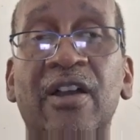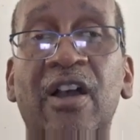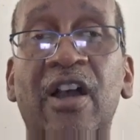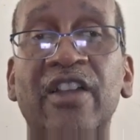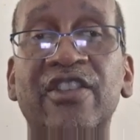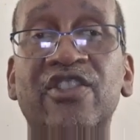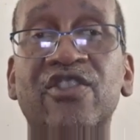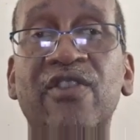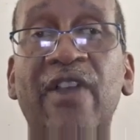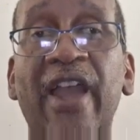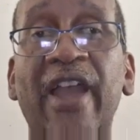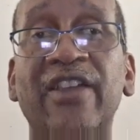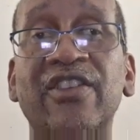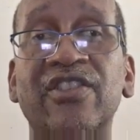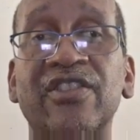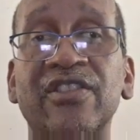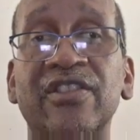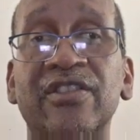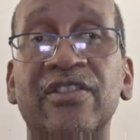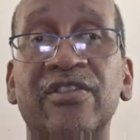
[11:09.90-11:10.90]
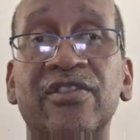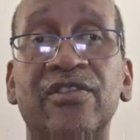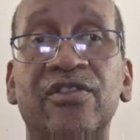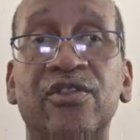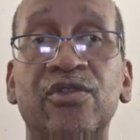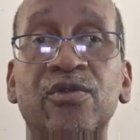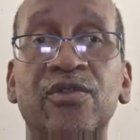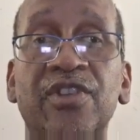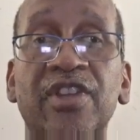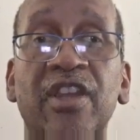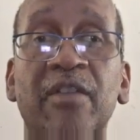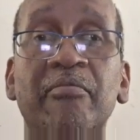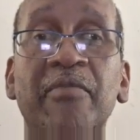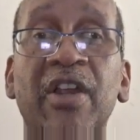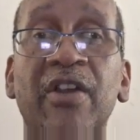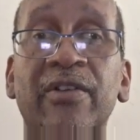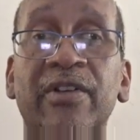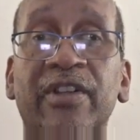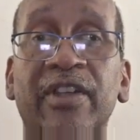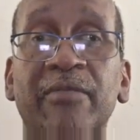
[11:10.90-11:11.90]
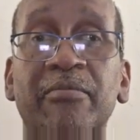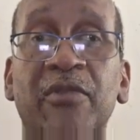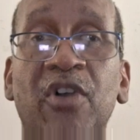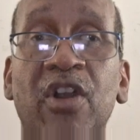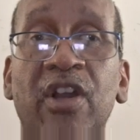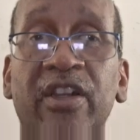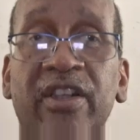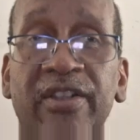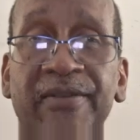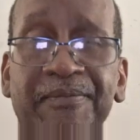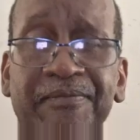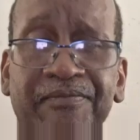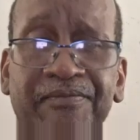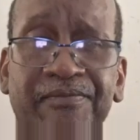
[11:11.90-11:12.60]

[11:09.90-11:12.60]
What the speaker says: attraction to the American market.